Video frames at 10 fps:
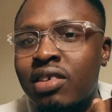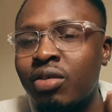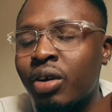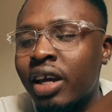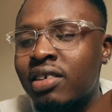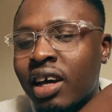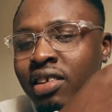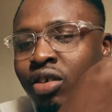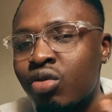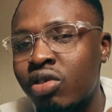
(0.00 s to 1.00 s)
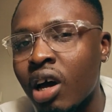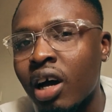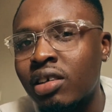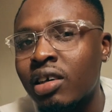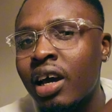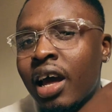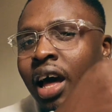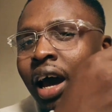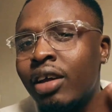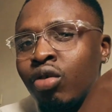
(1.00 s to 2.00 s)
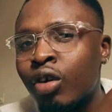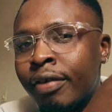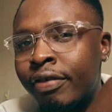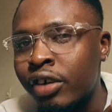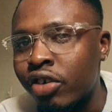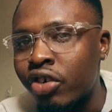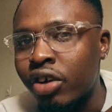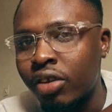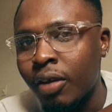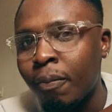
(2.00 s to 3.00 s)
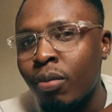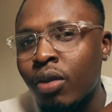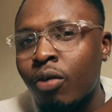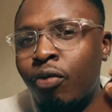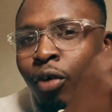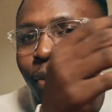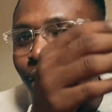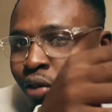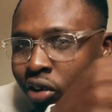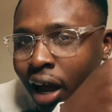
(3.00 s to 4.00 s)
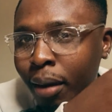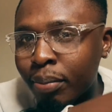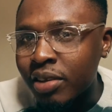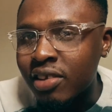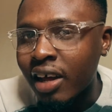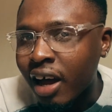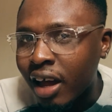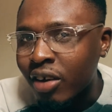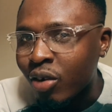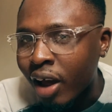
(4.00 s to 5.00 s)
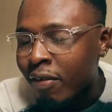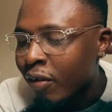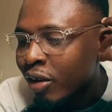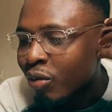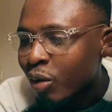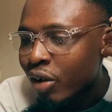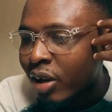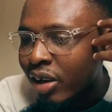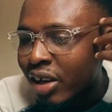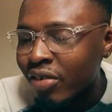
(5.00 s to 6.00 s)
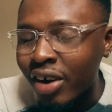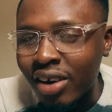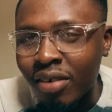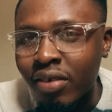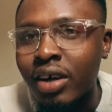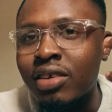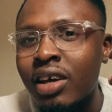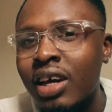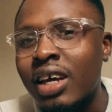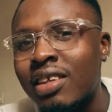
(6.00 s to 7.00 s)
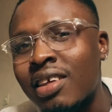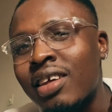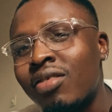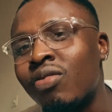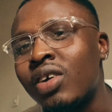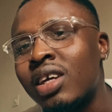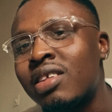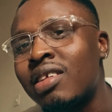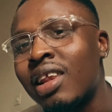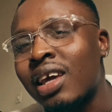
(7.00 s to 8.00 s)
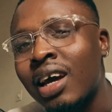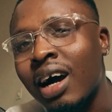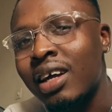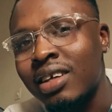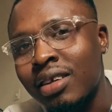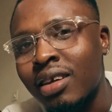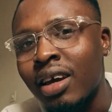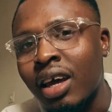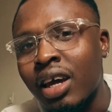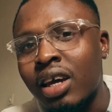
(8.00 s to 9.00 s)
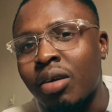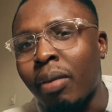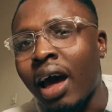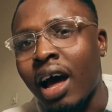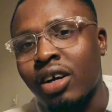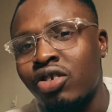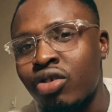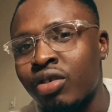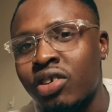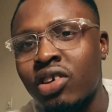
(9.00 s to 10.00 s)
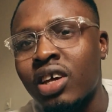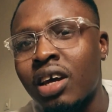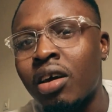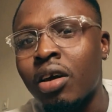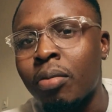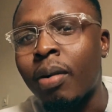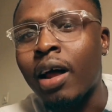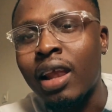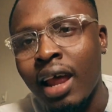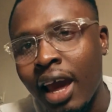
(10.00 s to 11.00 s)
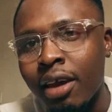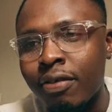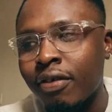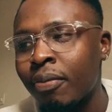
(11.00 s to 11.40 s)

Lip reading: When I start a new task, I do not finish it. From those habits that I felt were irrelevant, it lingered in my actions about life.